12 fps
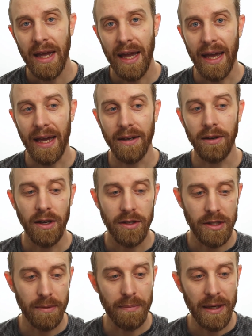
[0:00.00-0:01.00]
and
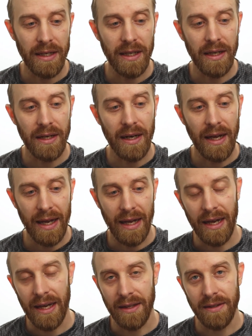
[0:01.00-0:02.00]
Dominion
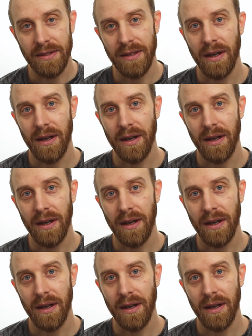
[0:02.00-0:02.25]
and